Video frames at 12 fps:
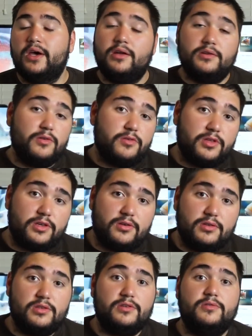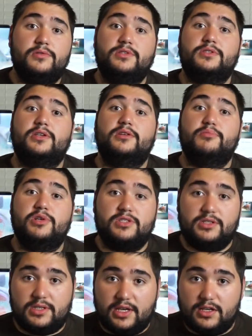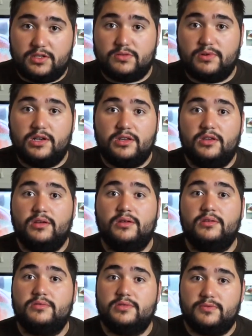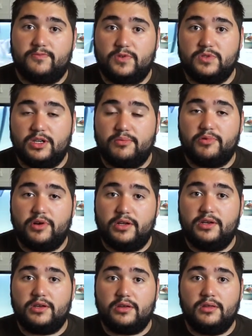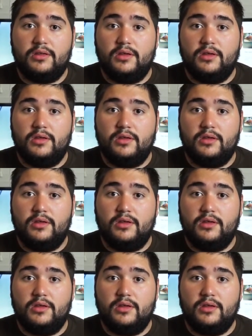Another thing you can do is get a bunch of tanks ready for separating.